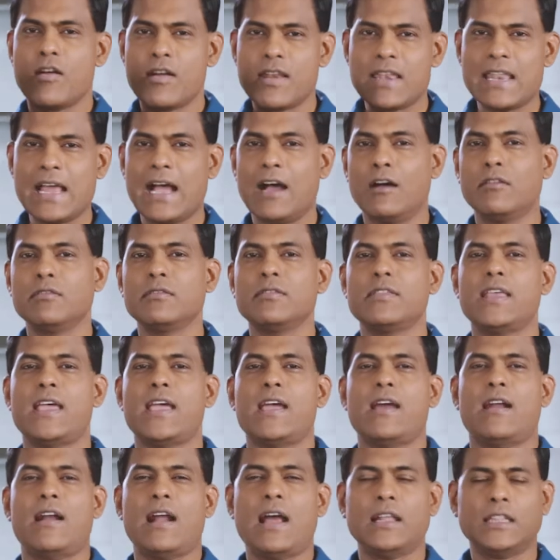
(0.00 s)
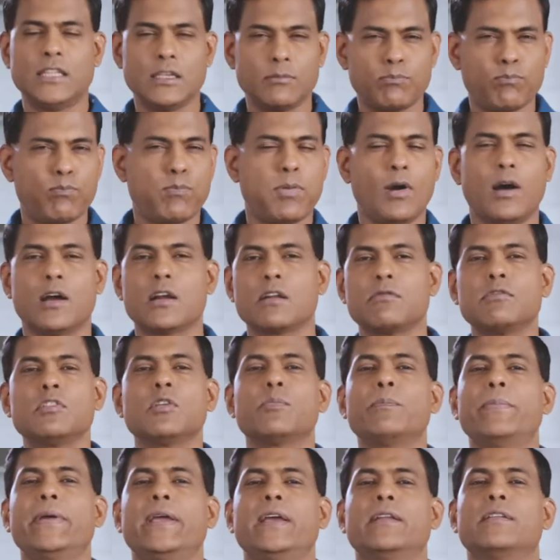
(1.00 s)
you're down there at the bottom of
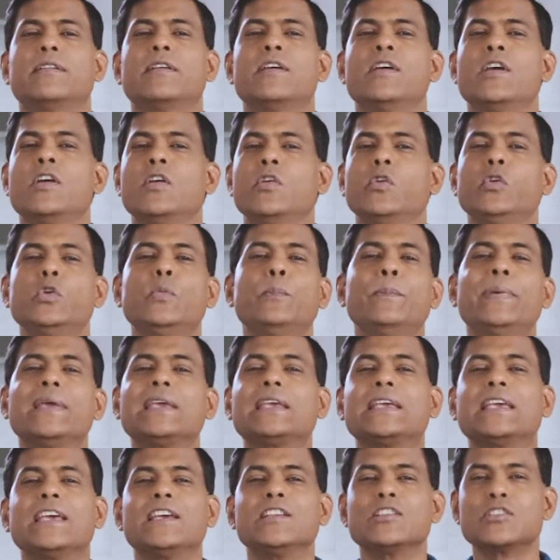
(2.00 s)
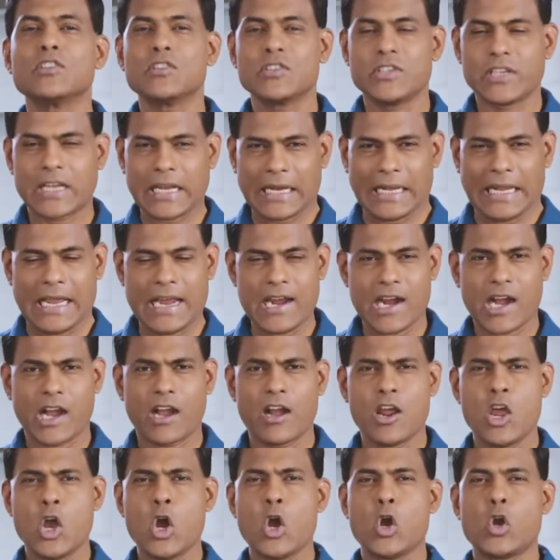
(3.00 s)
the pit, you begin to
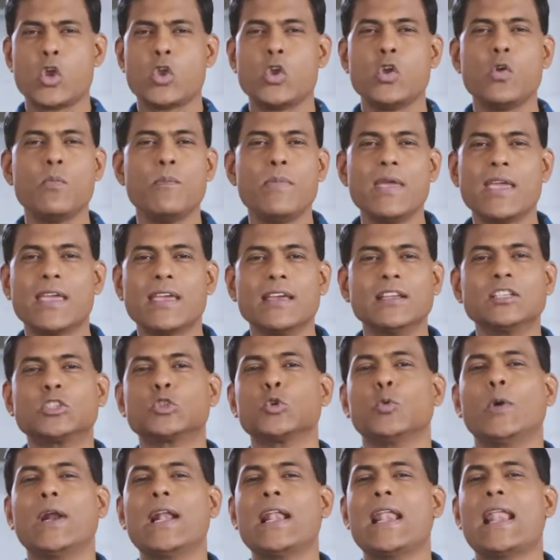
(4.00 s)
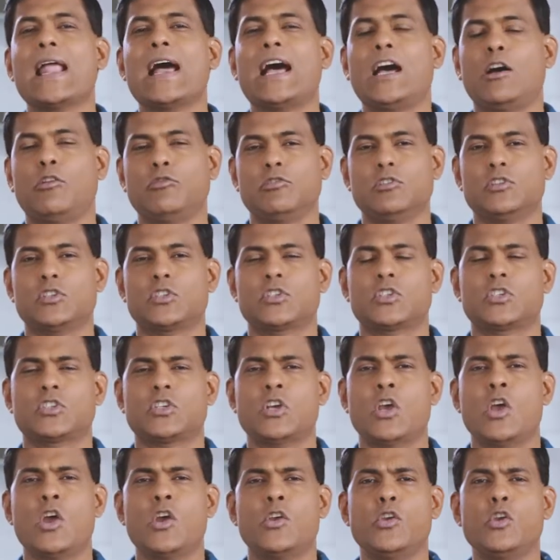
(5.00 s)
declare, you begin to
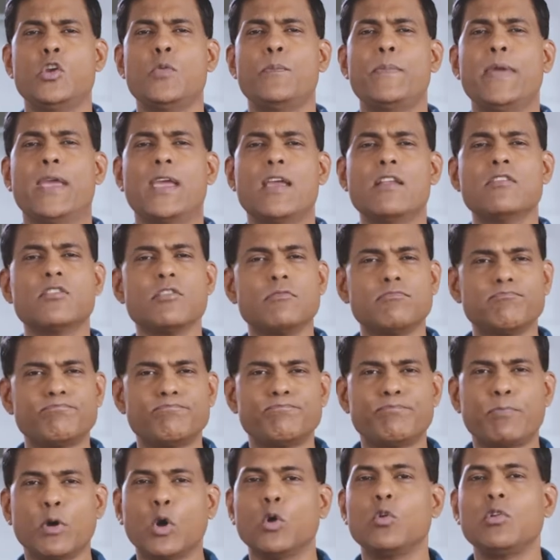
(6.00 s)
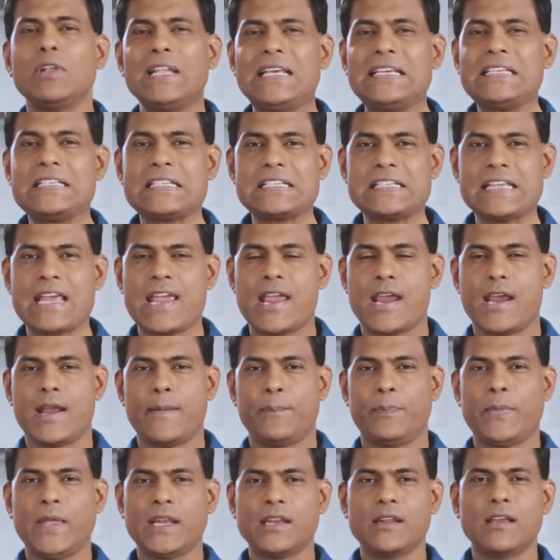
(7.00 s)
announce, you begin to boldly
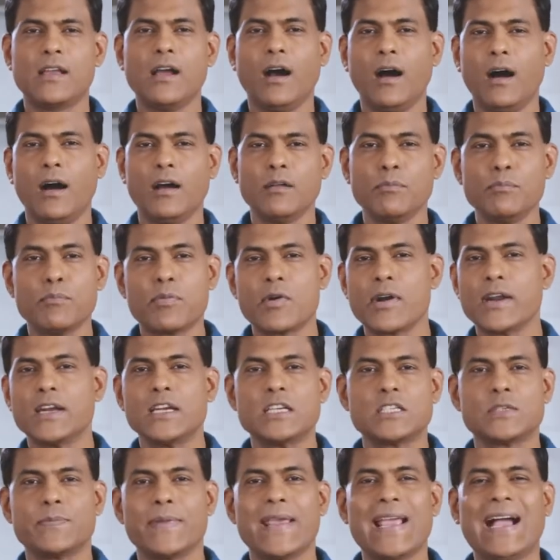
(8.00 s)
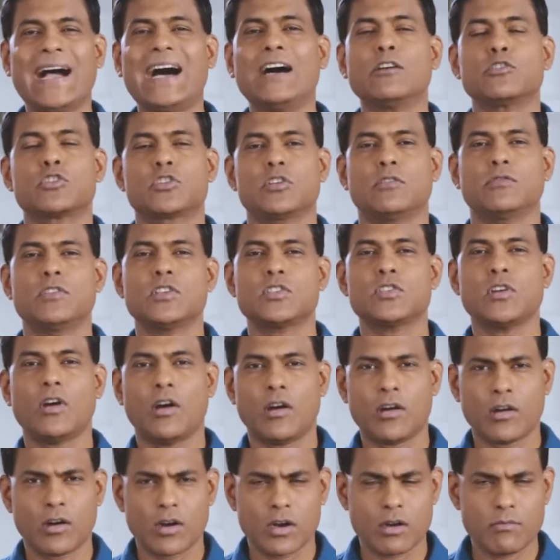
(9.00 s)
say that God brings me out of this
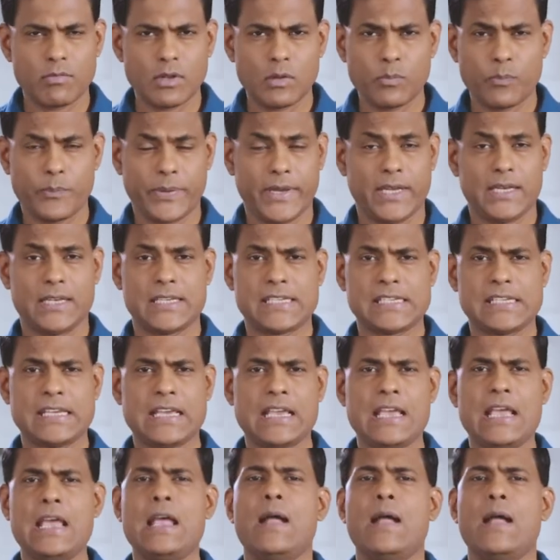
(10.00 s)
horrible pit.